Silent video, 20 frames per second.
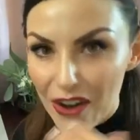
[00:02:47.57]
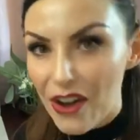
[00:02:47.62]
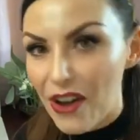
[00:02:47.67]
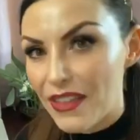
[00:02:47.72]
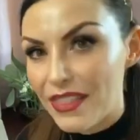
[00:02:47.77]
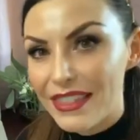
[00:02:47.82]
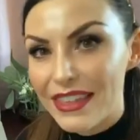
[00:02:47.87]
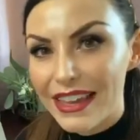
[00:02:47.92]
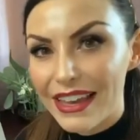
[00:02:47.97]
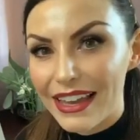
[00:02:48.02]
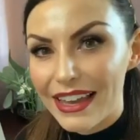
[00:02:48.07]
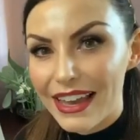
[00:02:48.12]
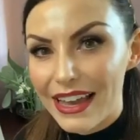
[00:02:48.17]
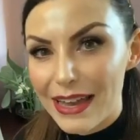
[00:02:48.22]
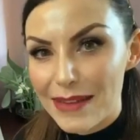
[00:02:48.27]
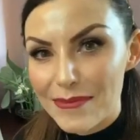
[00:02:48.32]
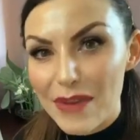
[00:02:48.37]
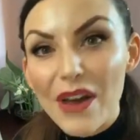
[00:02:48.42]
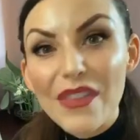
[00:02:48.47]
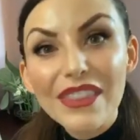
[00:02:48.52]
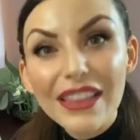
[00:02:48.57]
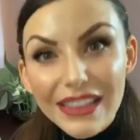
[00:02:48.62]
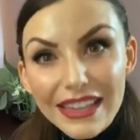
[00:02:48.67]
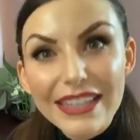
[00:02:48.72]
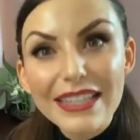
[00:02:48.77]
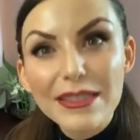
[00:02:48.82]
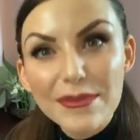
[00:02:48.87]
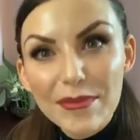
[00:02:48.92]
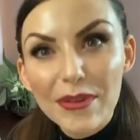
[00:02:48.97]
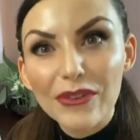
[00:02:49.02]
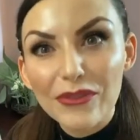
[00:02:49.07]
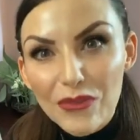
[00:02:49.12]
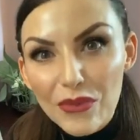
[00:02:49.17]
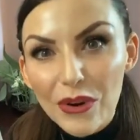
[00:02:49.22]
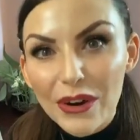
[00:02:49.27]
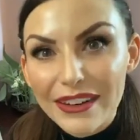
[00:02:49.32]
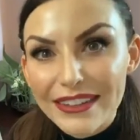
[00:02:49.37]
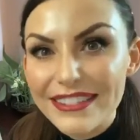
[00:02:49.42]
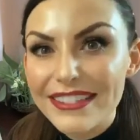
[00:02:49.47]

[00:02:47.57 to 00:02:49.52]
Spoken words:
on the list before.